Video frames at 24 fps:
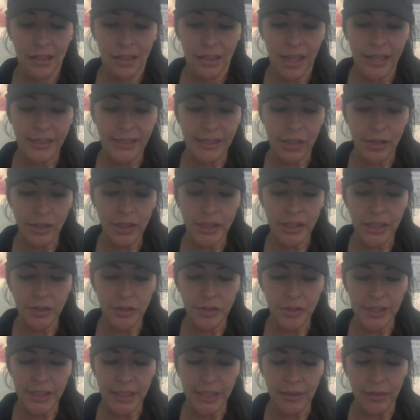I started to
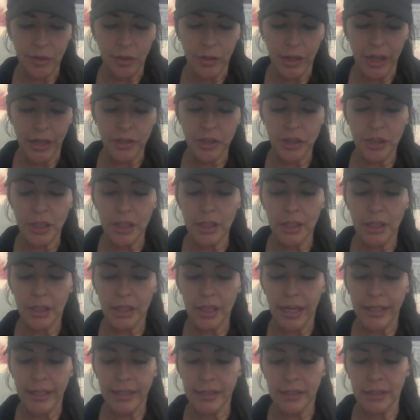understand though, as she
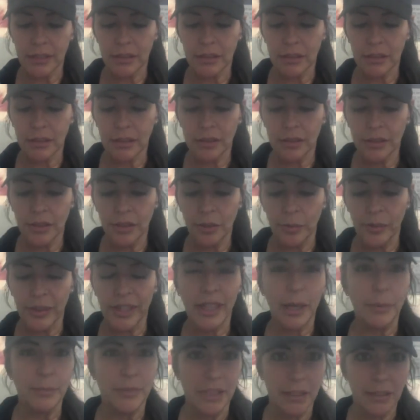kind of, we
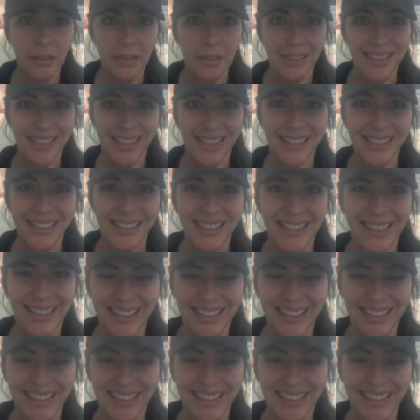kept discussing